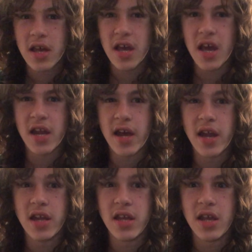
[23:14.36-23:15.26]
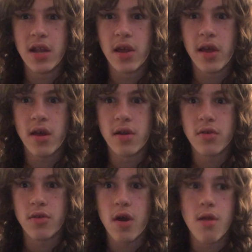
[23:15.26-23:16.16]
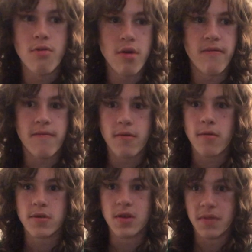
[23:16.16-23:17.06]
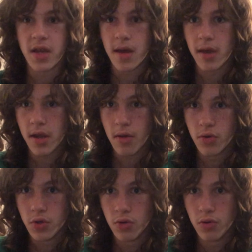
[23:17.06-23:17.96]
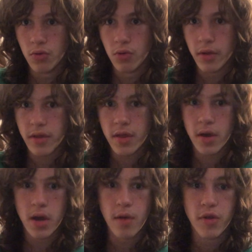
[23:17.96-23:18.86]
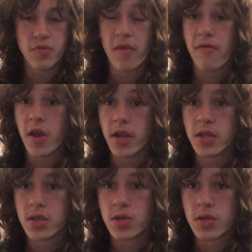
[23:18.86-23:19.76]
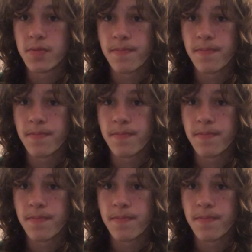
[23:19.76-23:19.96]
And I need, like, another 100 for something I gotta go do with a bunch of my friends.